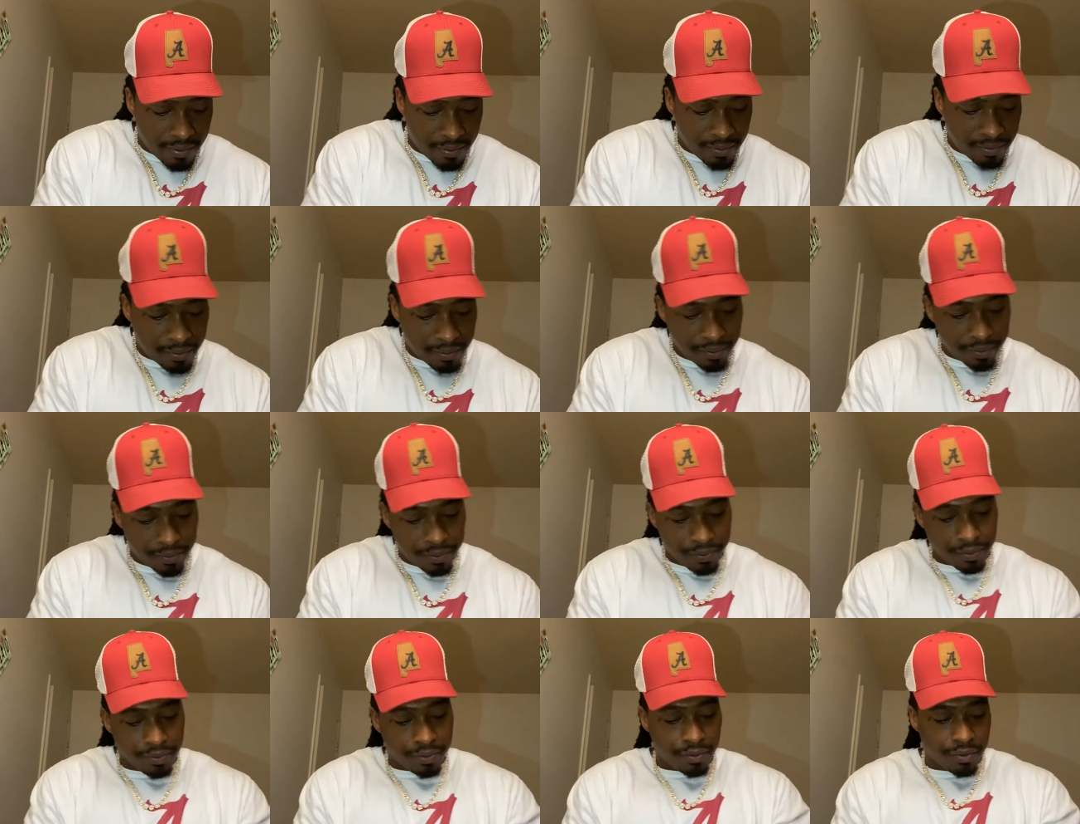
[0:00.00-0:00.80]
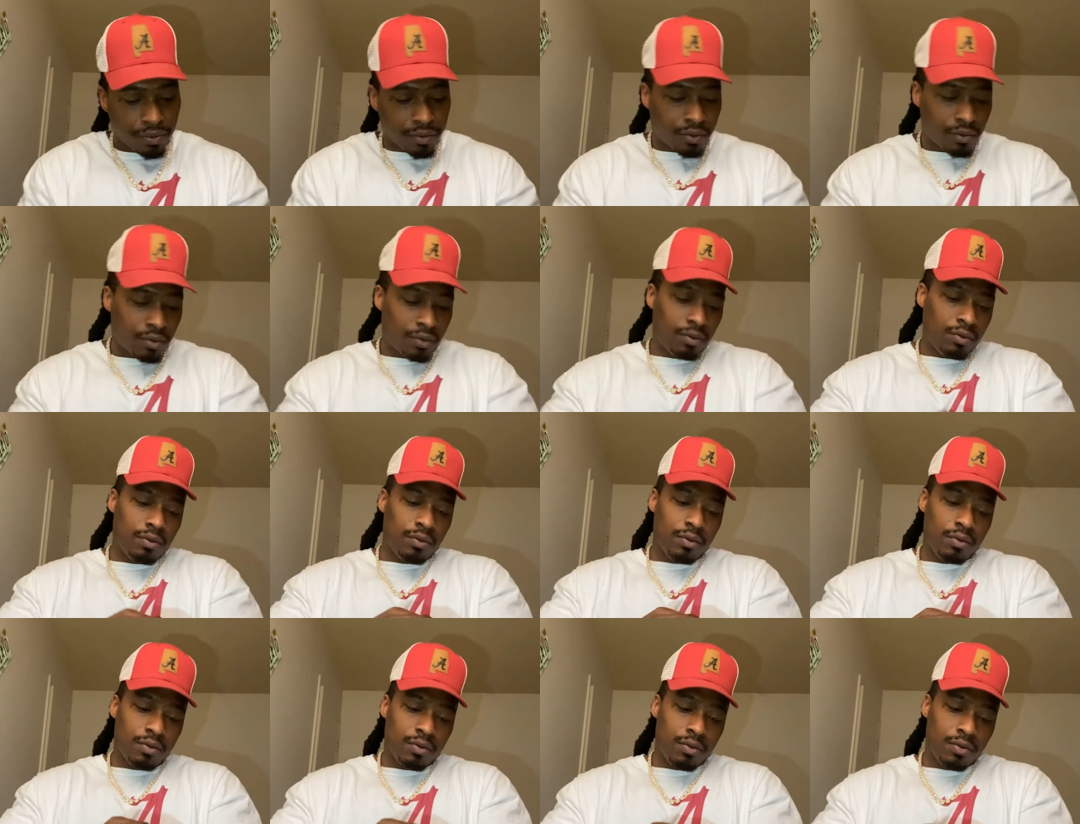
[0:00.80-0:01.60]

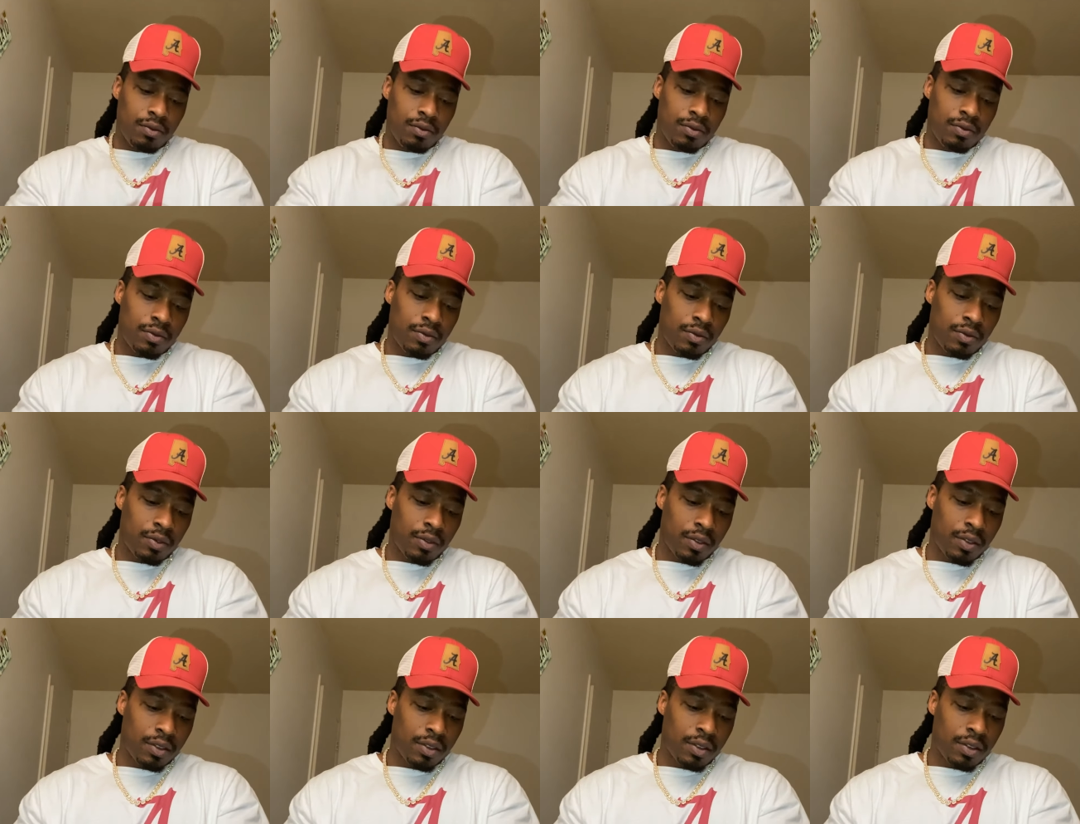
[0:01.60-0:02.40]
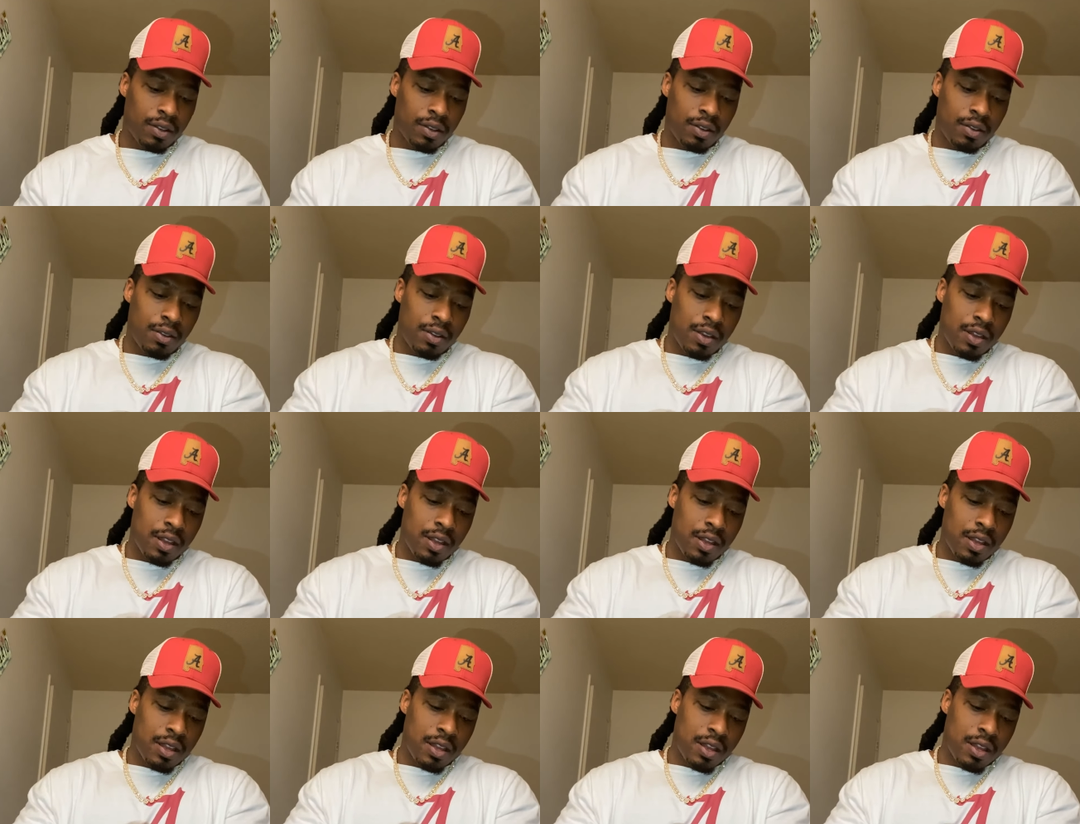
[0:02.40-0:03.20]

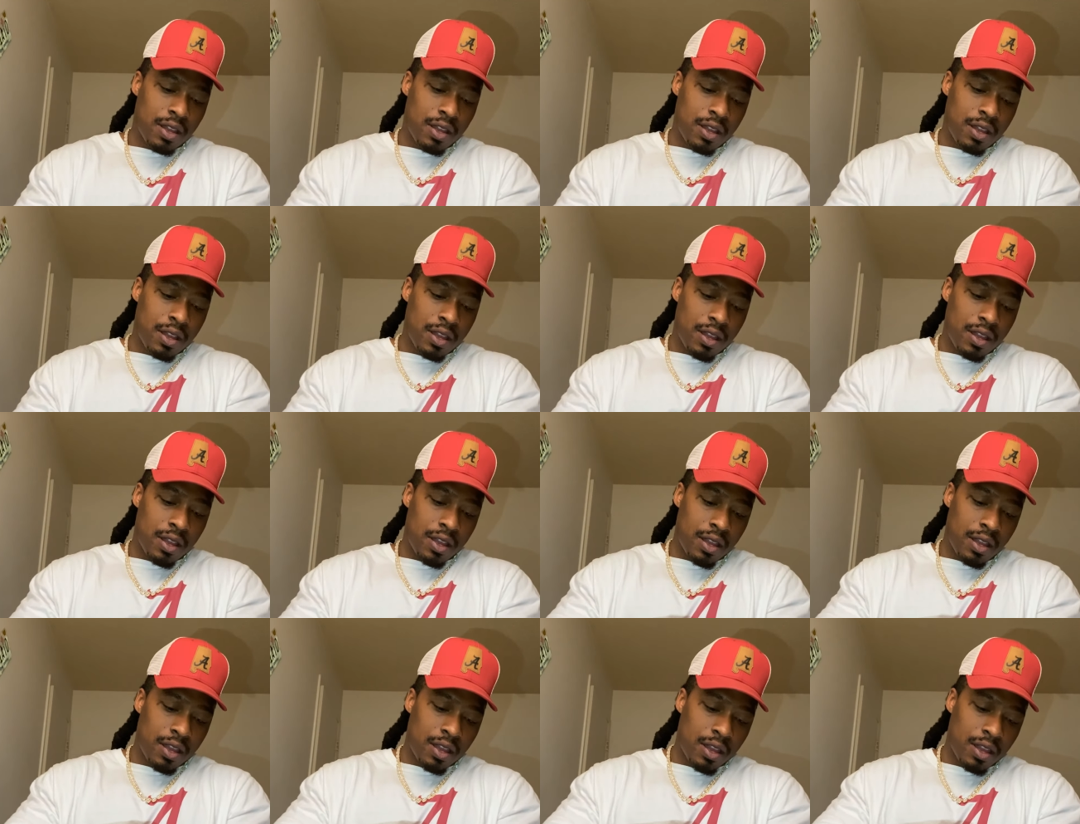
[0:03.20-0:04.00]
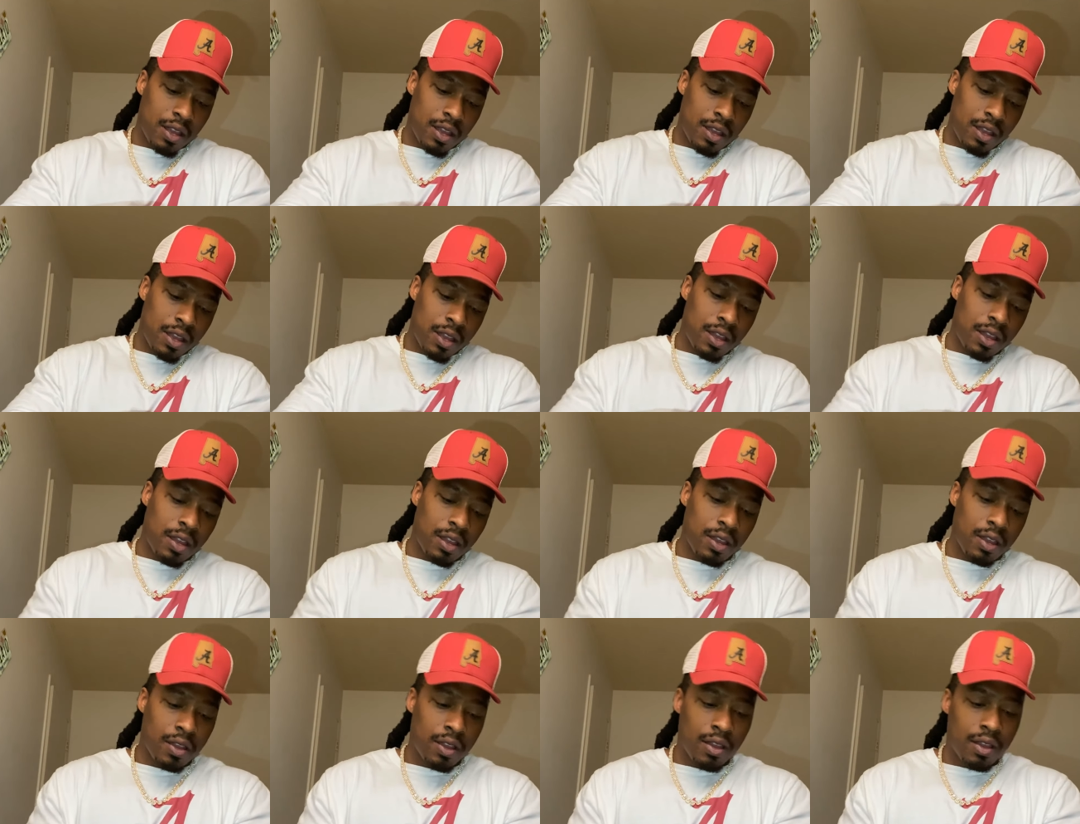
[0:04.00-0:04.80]

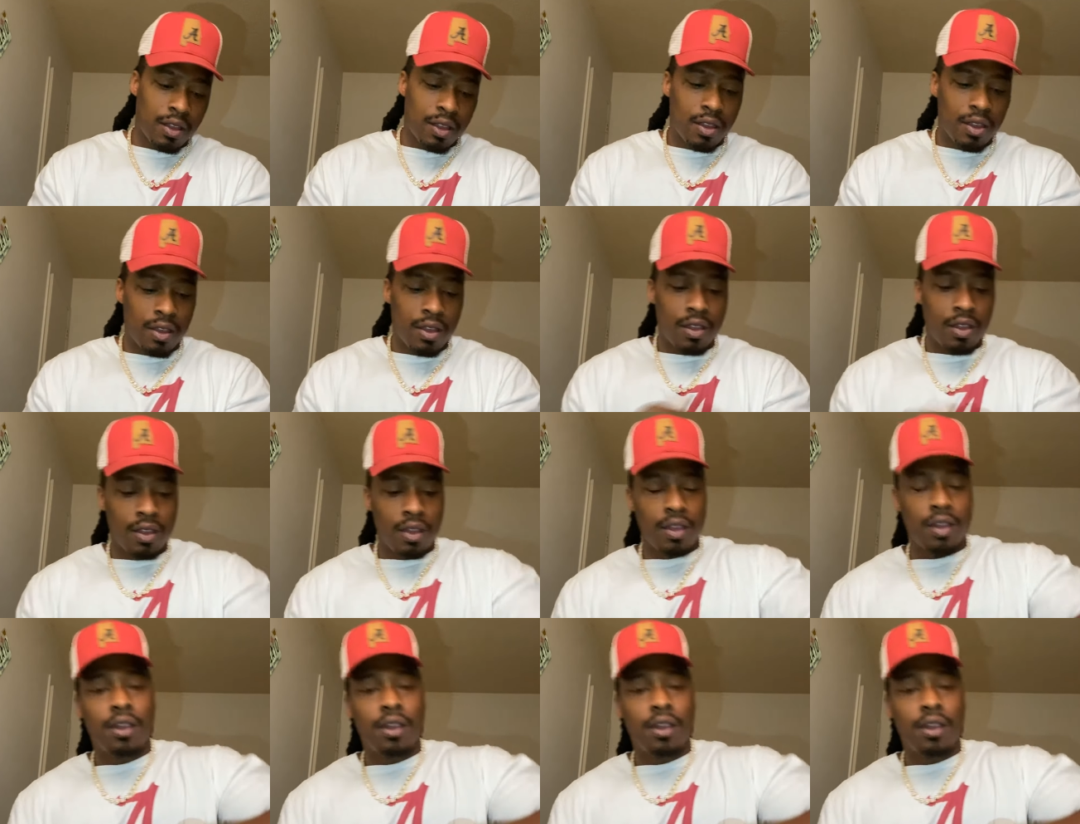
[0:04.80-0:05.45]
Nobody speaks.